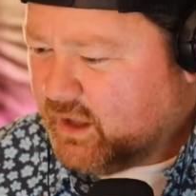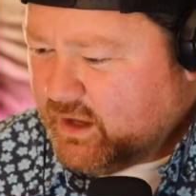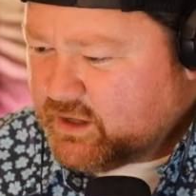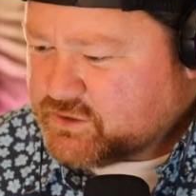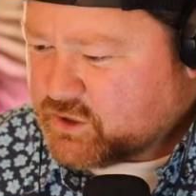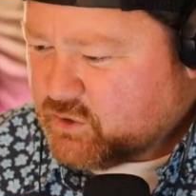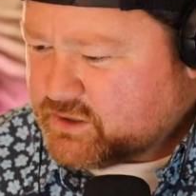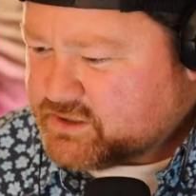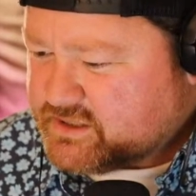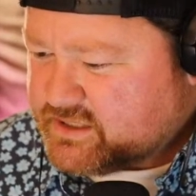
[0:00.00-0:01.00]
Is the course the
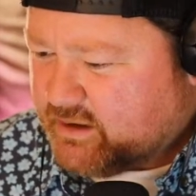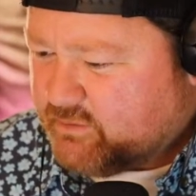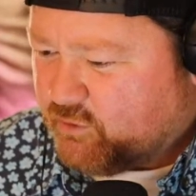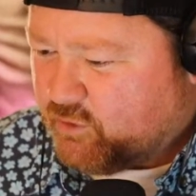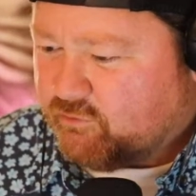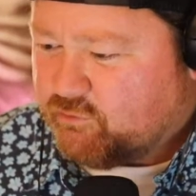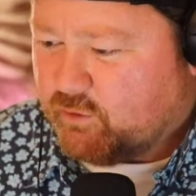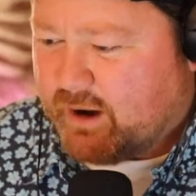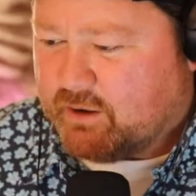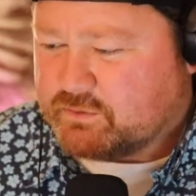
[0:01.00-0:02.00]
same for all 4
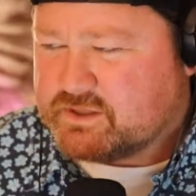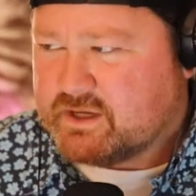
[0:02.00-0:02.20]
rounds?